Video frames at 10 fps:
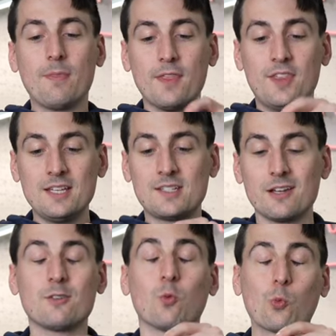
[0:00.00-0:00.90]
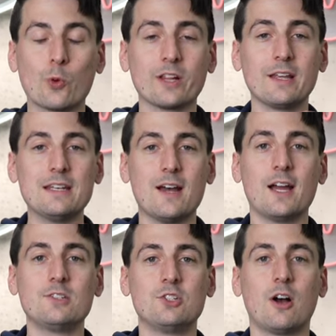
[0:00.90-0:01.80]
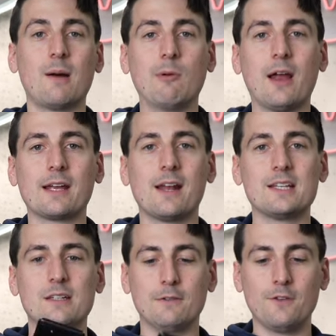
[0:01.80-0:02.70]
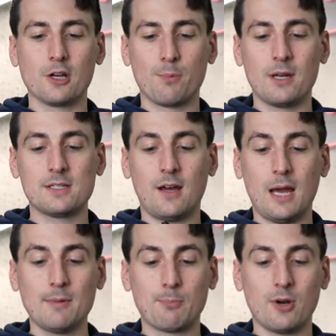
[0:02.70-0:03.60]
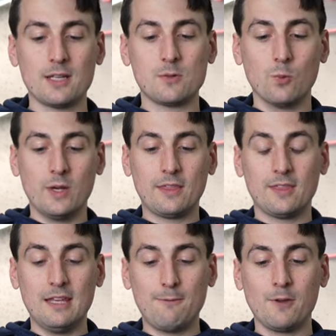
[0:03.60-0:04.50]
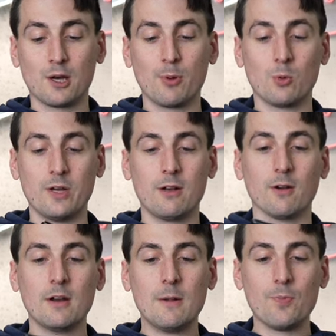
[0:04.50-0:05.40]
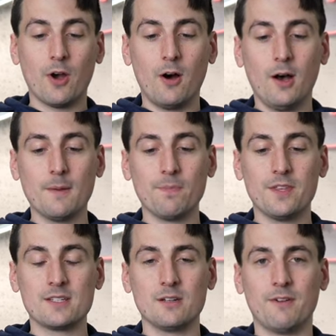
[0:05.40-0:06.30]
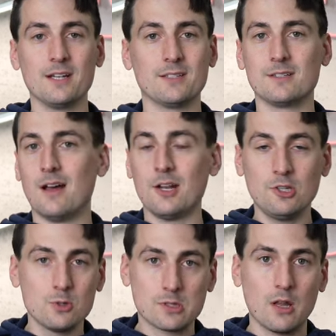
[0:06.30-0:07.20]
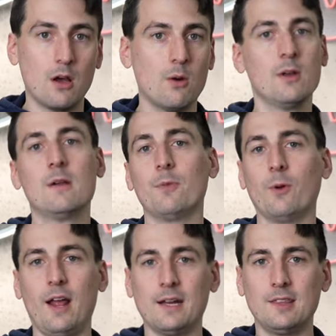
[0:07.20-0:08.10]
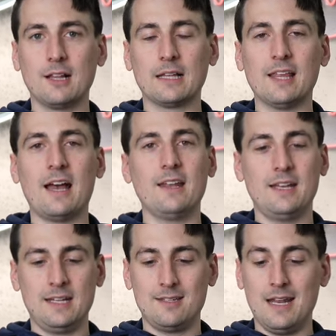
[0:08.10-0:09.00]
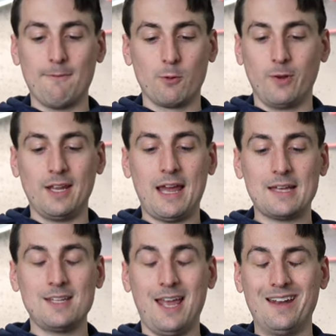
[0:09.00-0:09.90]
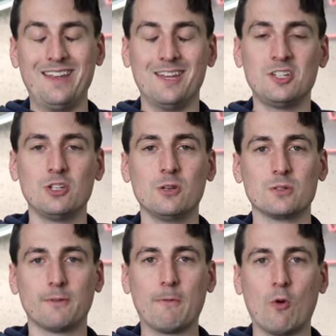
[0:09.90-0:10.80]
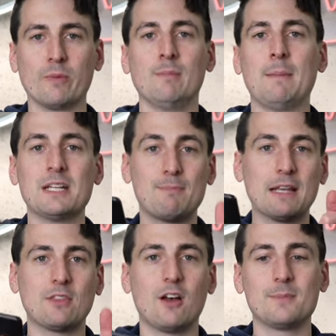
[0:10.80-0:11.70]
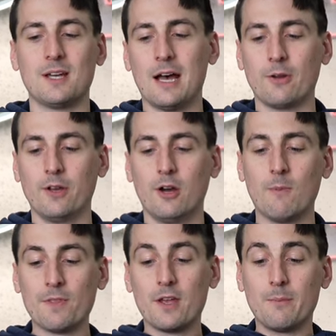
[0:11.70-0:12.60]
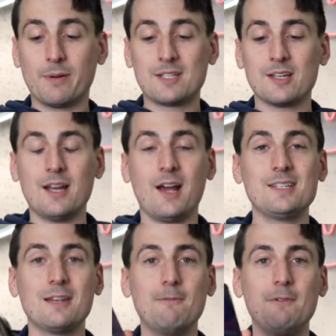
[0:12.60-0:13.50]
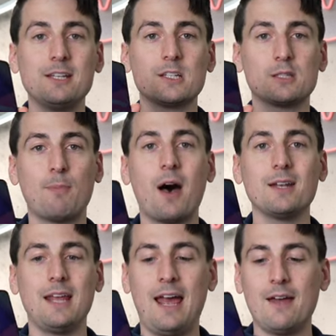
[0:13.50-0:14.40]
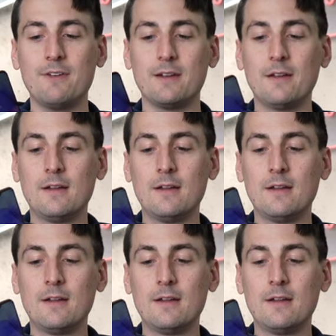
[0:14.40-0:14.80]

This does a really nice job recognizing fingerprints. I'm impressed with the fingerprint reader on this device. It's not too slow or anything like that. It never really has any issues for me. Maybe it's my thumbs, I don't know, but it's a nice convenient spot to have it.